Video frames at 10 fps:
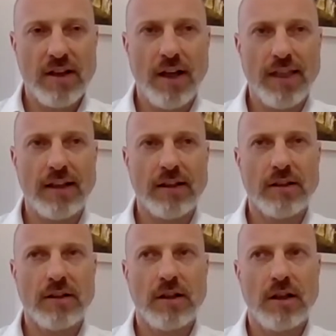I think
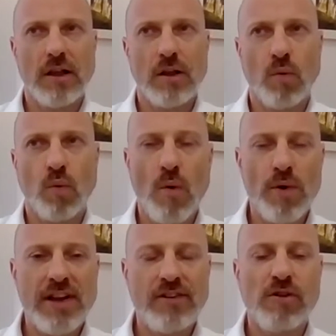what
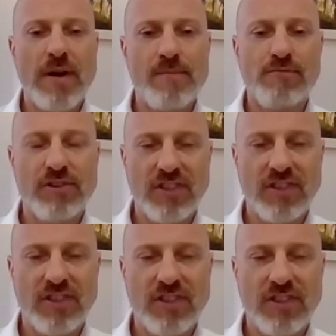we need to remember is
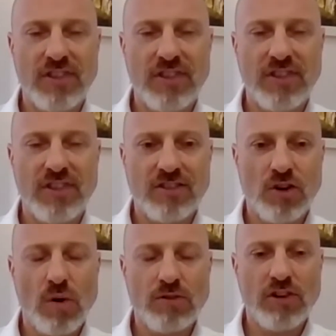this
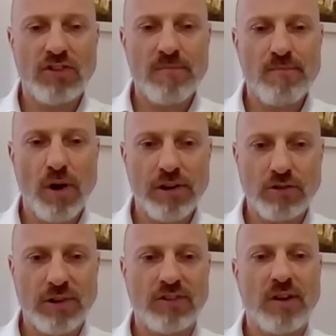it's not just the
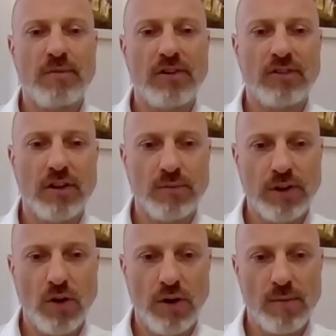monetary stimulus that
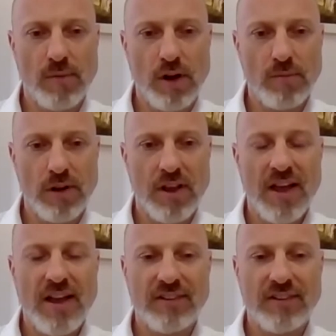we've got at the moment,